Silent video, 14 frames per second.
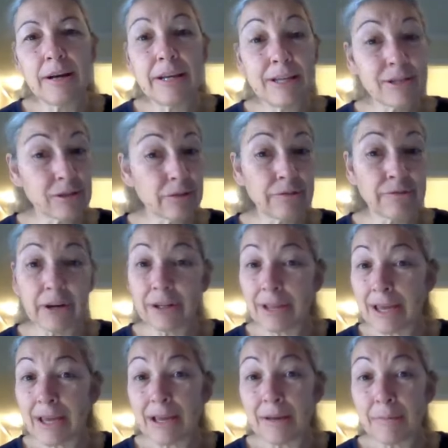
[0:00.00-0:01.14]
He's still very
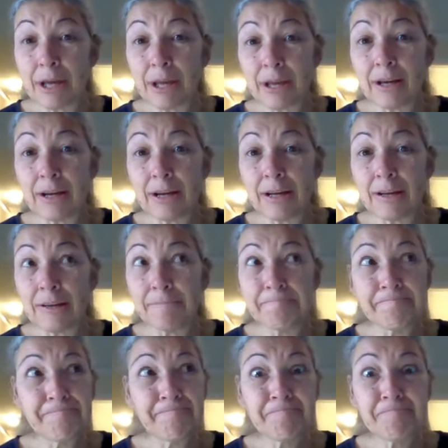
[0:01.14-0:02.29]
lame
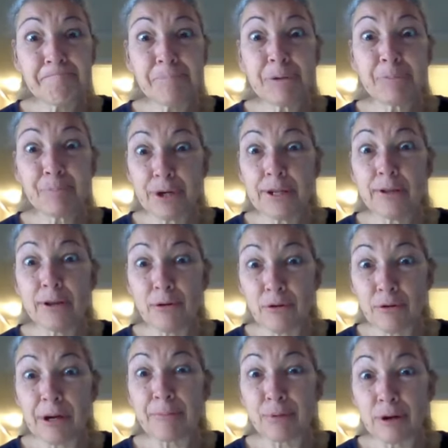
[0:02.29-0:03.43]
and been pretty low on
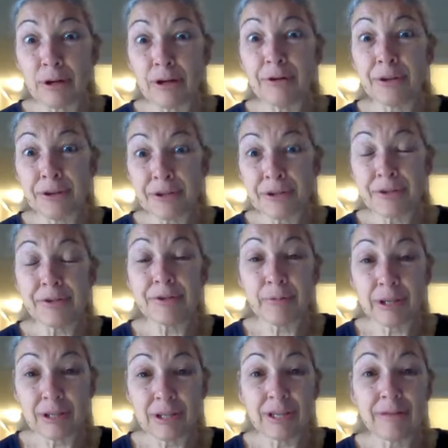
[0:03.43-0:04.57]
my priority list this
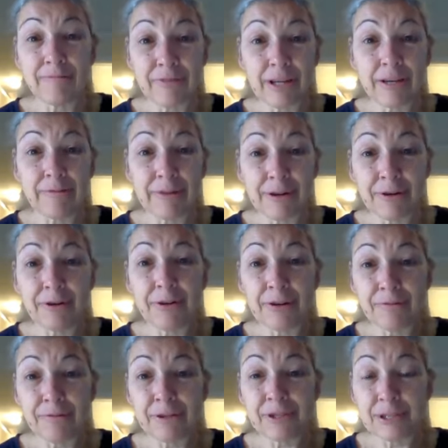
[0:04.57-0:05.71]
week to find a veterinarian
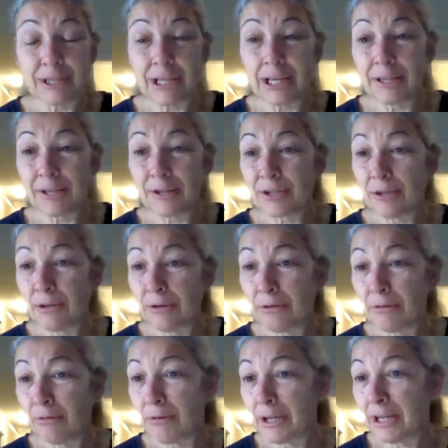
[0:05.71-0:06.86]
to fix his leg.
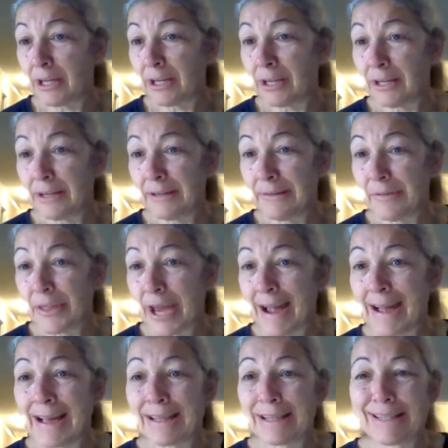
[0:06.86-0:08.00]
So that
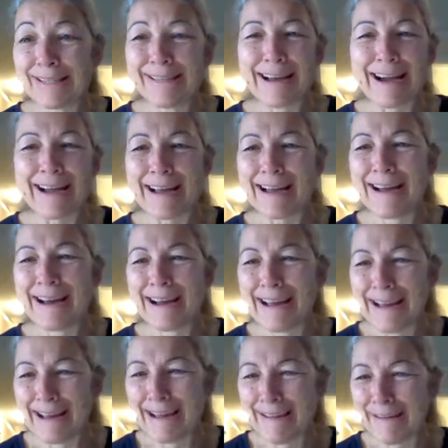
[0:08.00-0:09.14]
has not...
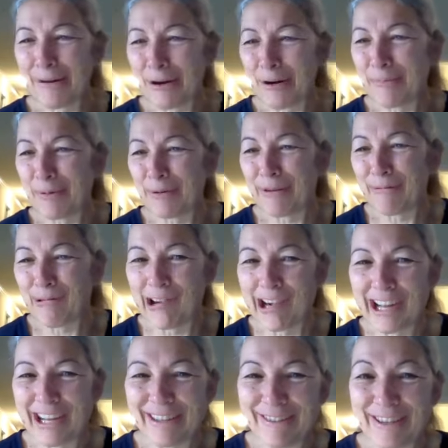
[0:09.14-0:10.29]
I hope you have
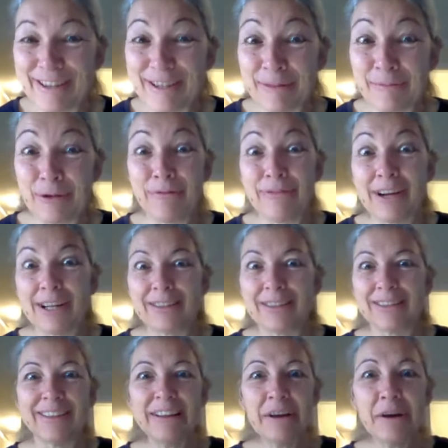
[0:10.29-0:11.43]
wine. You need some, no
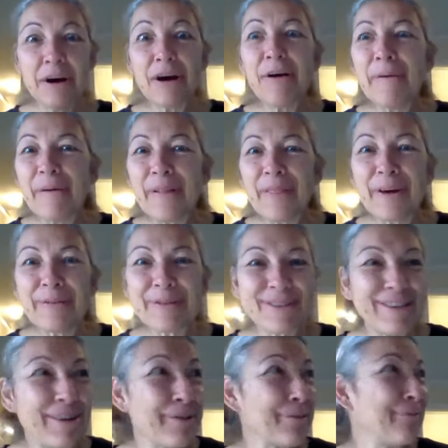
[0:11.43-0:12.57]
vodka. Oh, that was
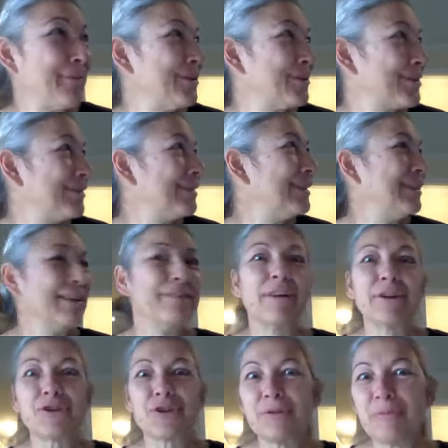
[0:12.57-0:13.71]
another fun
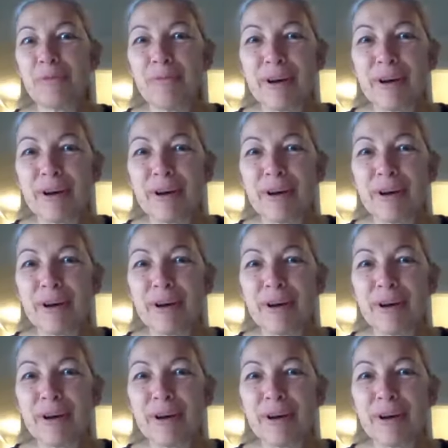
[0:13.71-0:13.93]
adventure. We